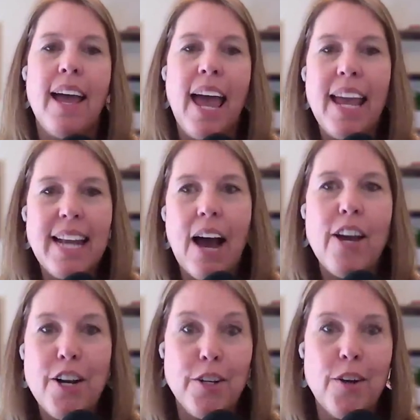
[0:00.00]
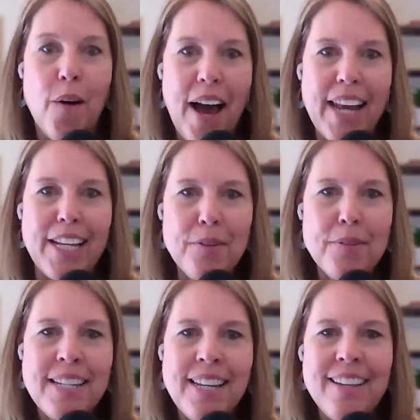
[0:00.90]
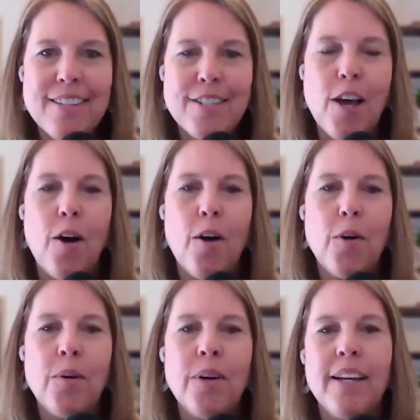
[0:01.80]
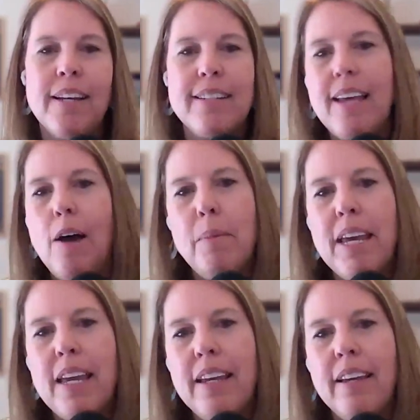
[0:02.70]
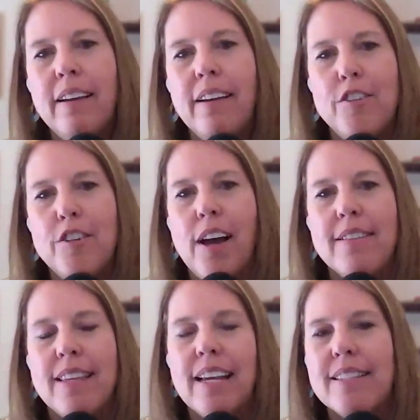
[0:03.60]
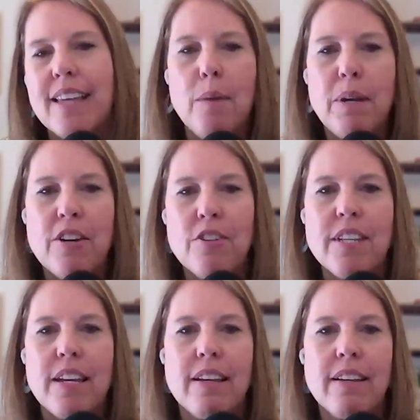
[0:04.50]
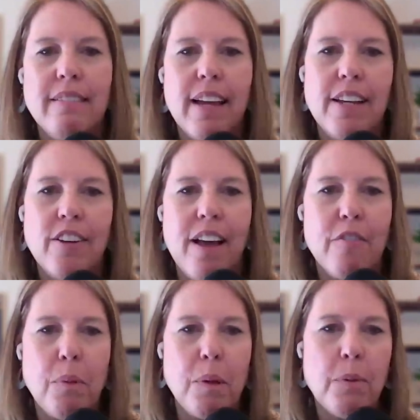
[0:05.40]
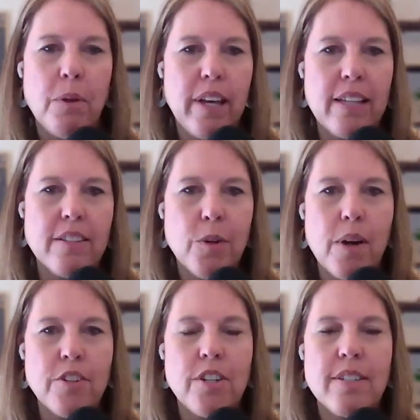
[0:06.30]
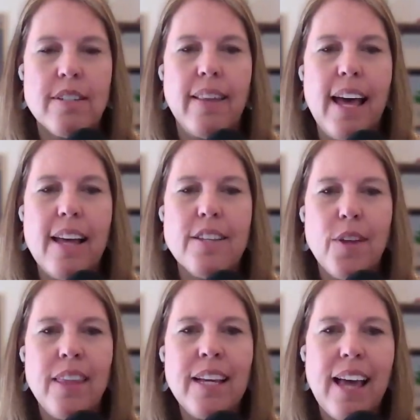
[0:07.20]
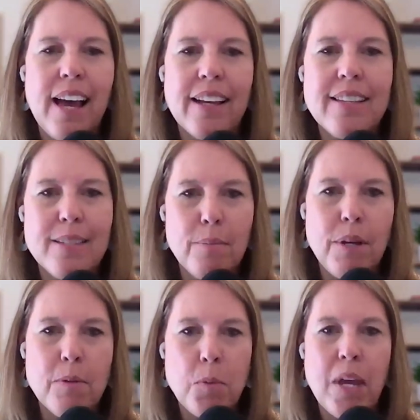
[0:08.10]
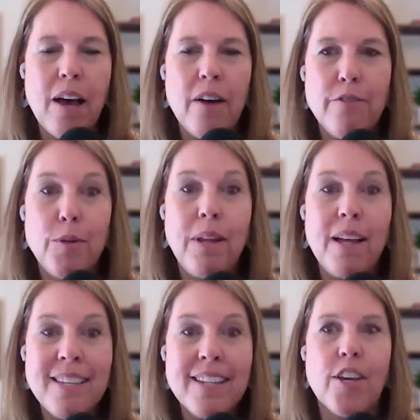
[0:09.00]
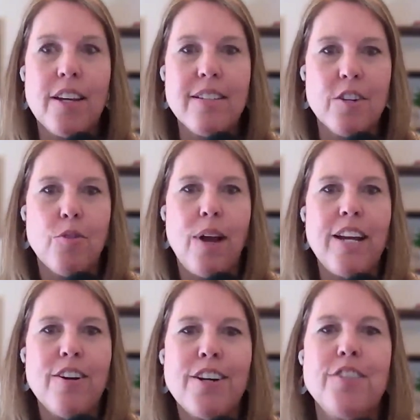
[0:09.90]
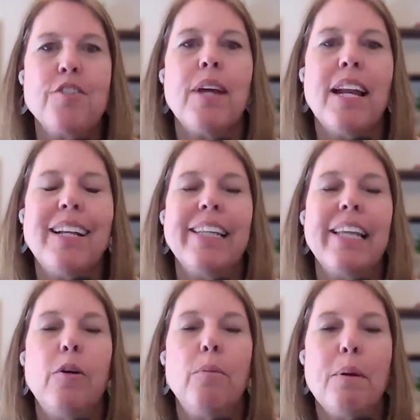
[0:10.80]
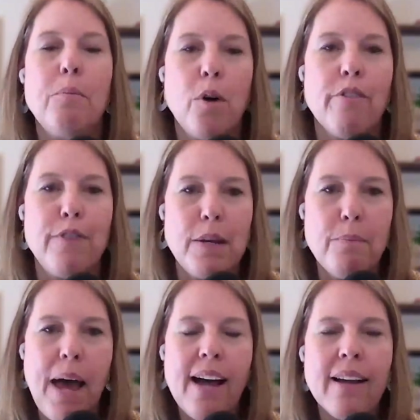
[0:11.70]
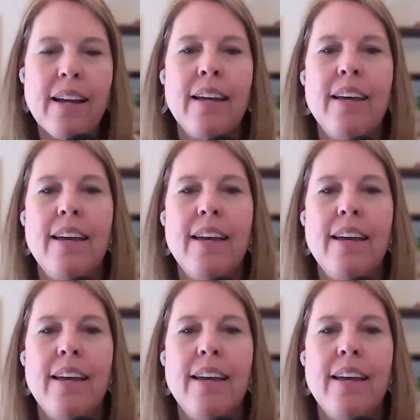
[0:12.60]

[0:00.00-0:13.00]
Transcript: hey, now I know you know how to use it. So tell me, do you guys think it's A, B, or C? And you'll have people answer questions in that. So I think that can sometimes be helpful. Plus, it's good as a trainer because you get a little bit more feedback